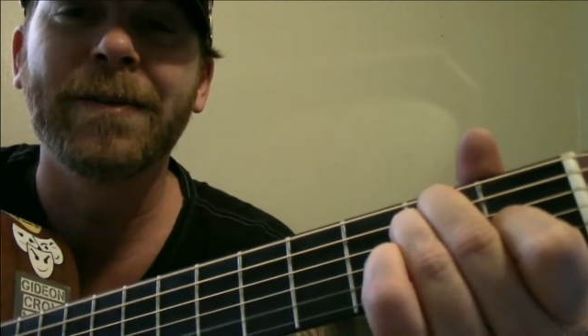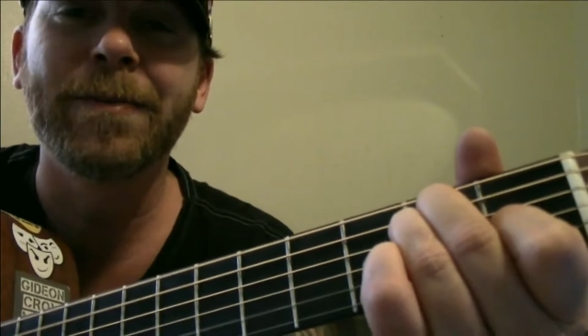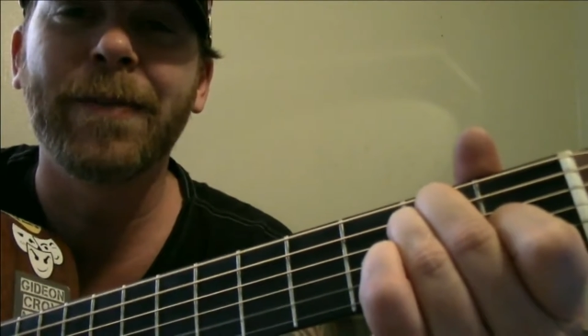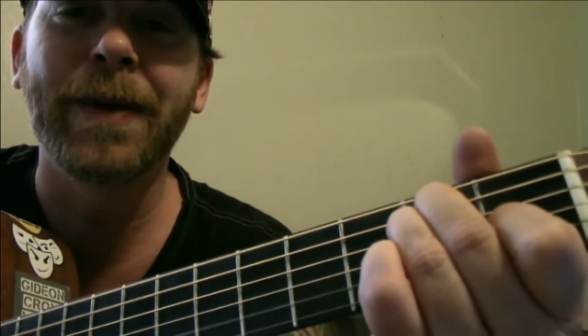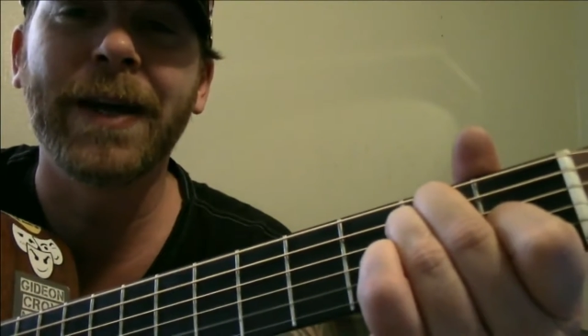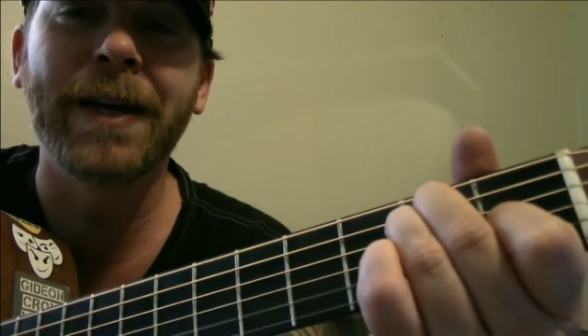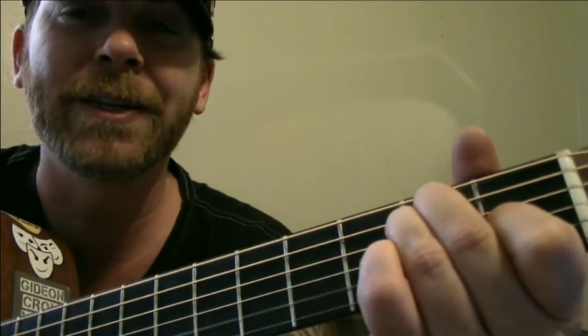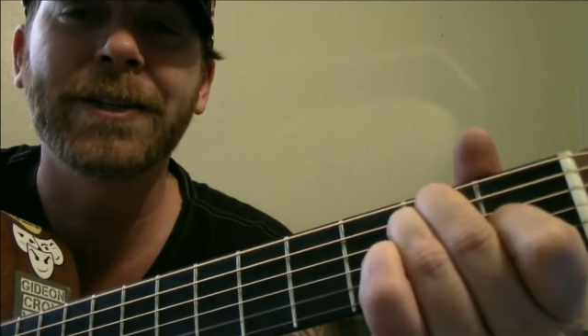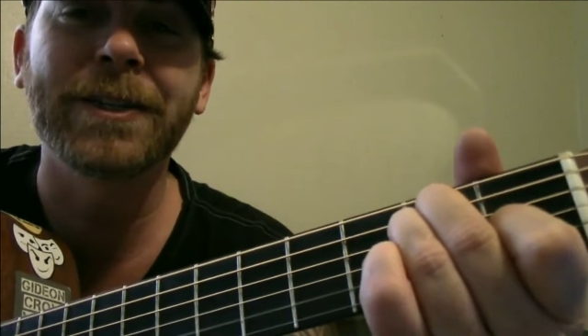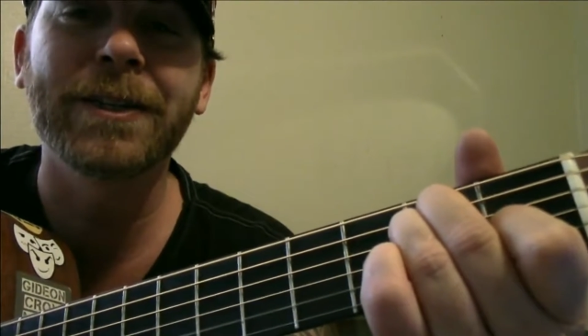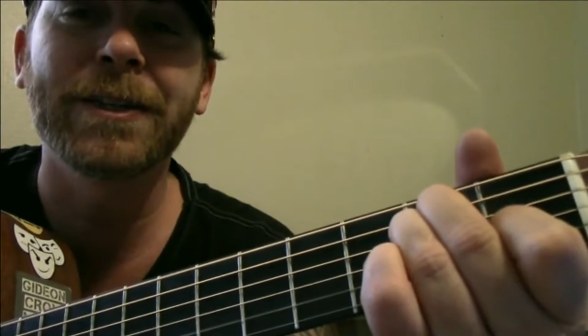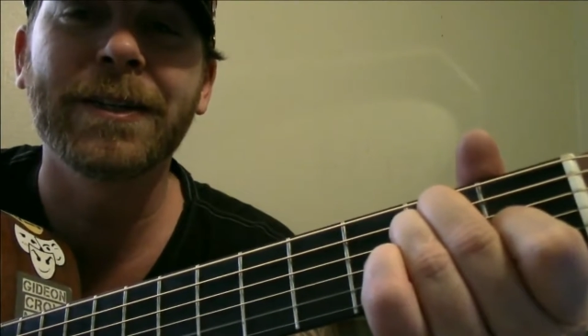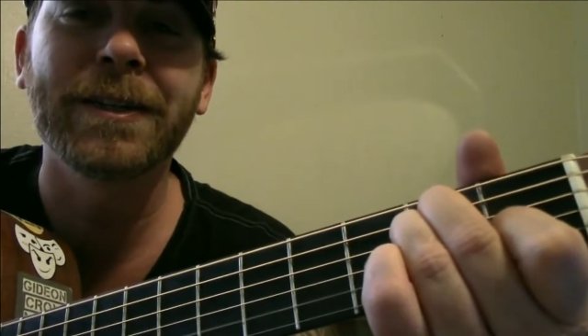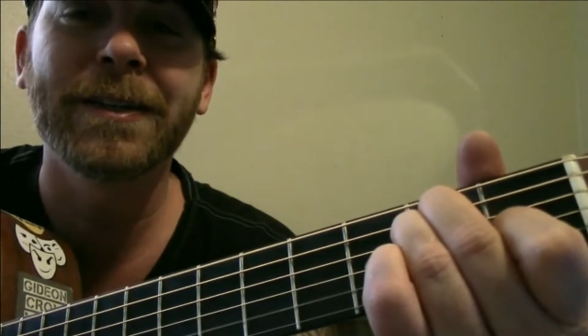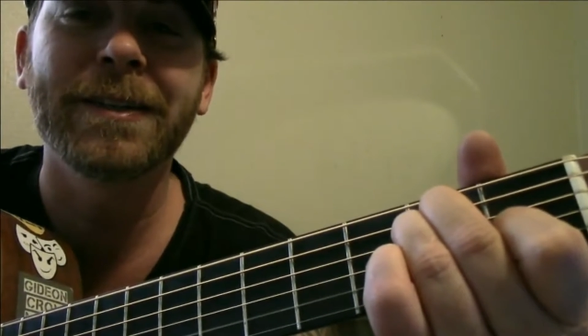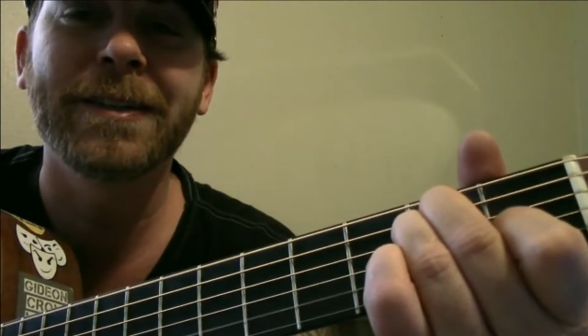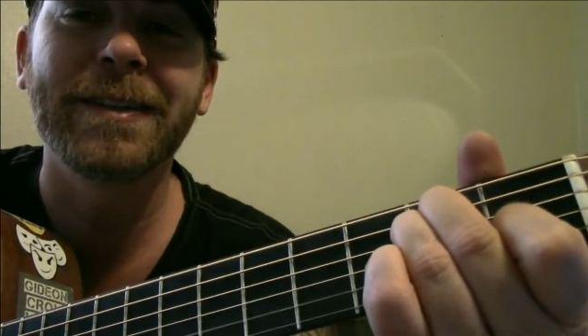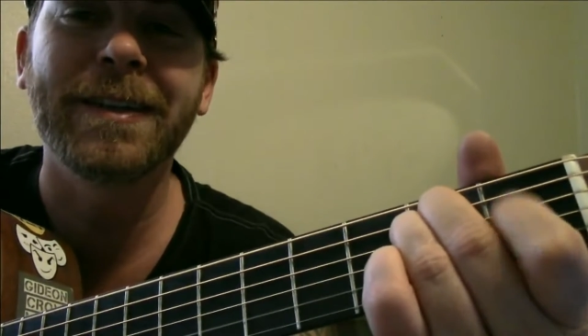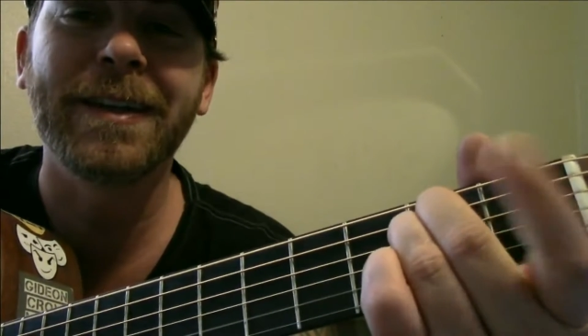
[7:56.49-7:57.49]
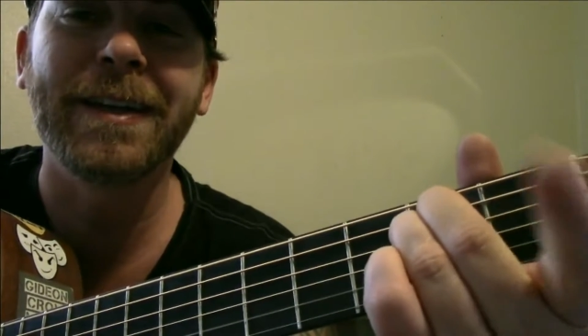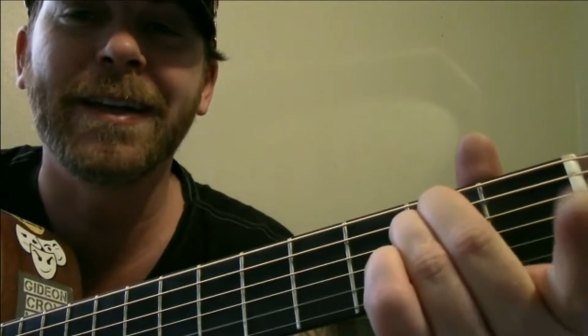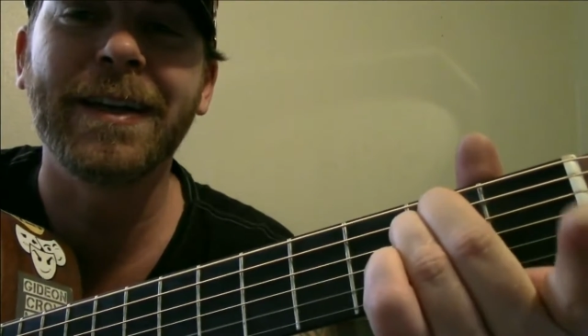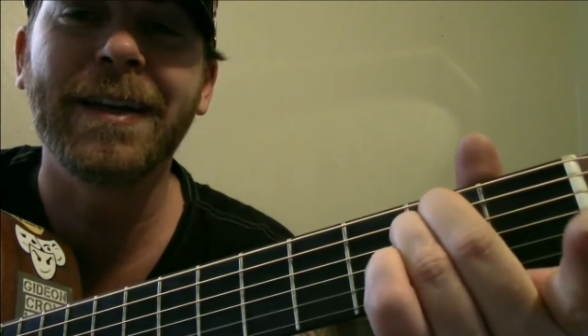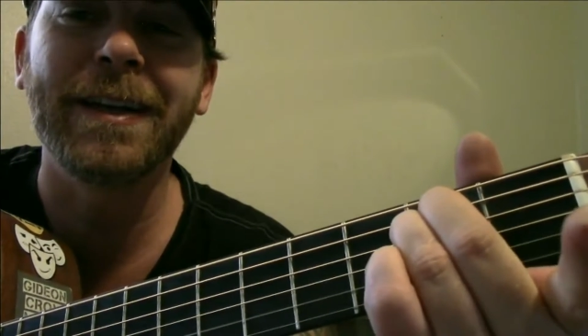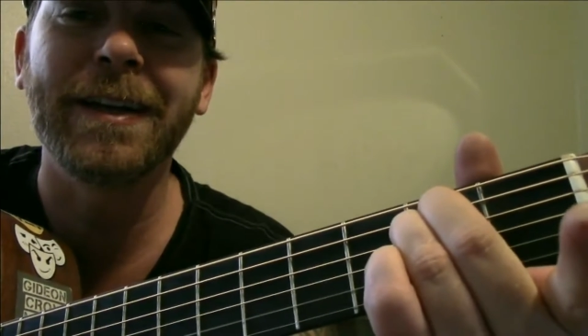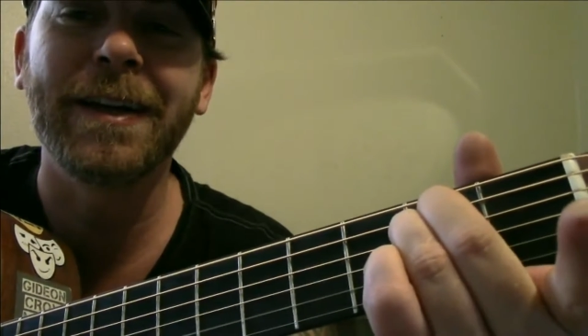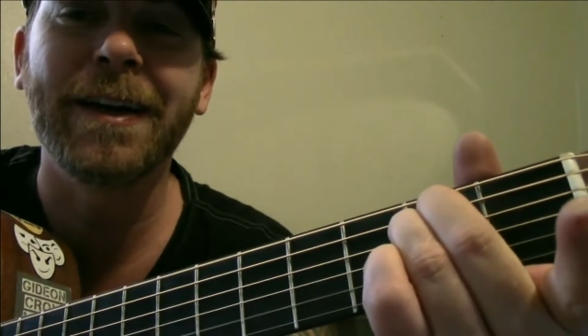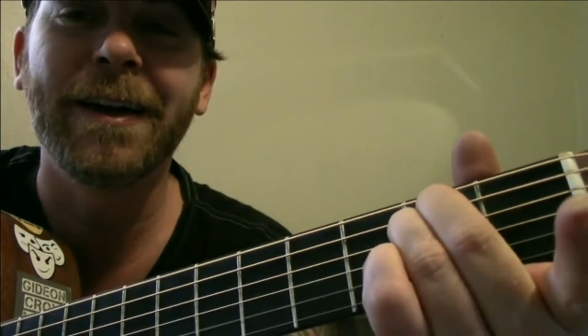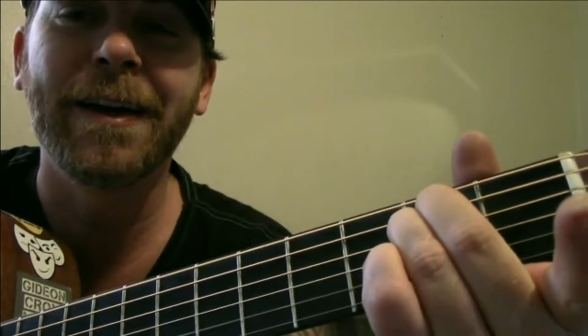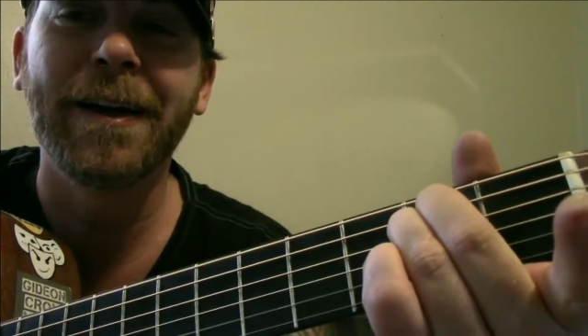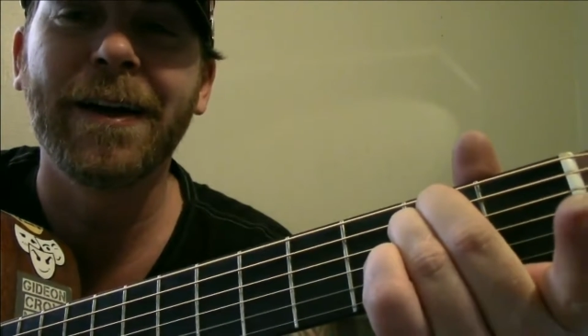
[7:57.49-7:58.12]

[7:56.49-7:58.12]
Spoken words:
major to E